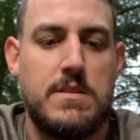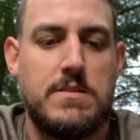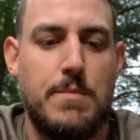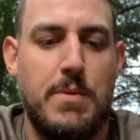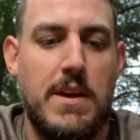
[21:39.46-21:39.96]

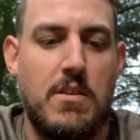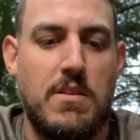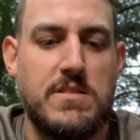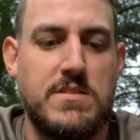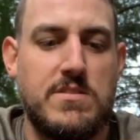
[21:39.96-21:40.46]
Dumping in
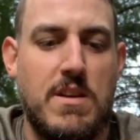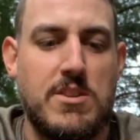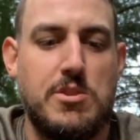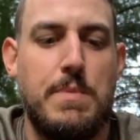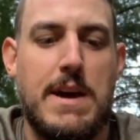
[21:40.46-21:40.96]
all the
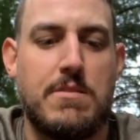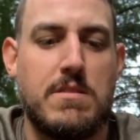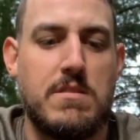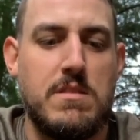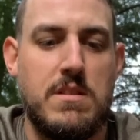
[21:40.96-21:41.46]
sriracha
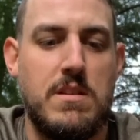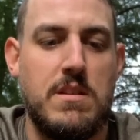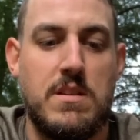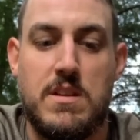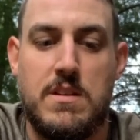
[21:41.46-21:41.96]
powder.
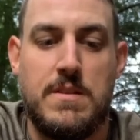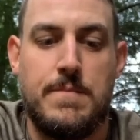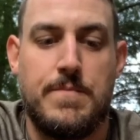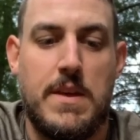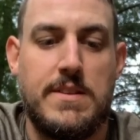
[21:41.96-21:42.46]

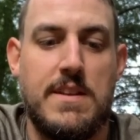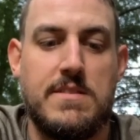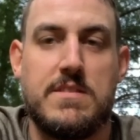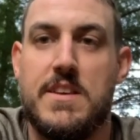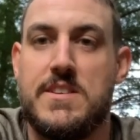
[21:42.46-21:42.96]
I tend
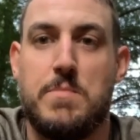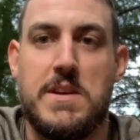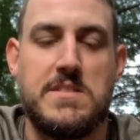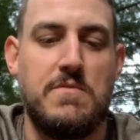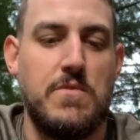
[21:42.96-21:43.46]
to like
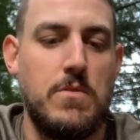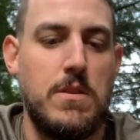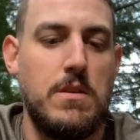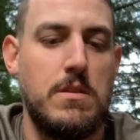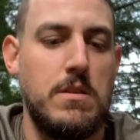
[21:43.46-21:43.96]
spicy food.